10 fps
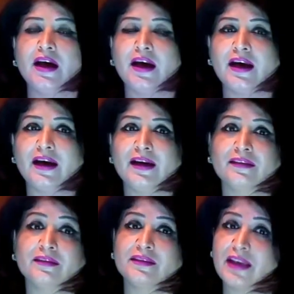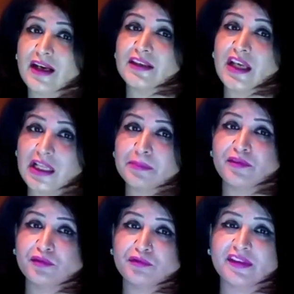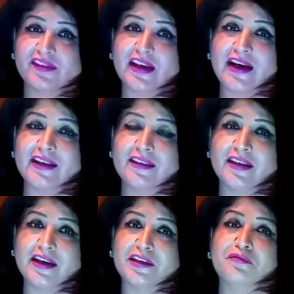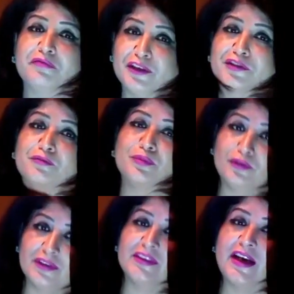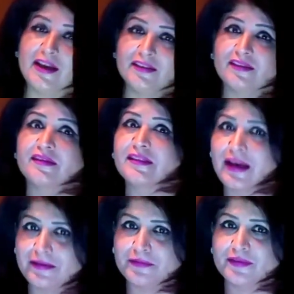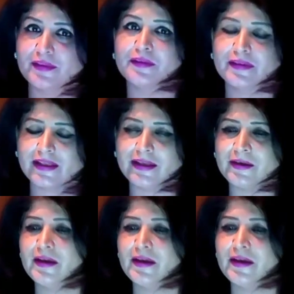and that helps you decide like where to put that sound. Okay?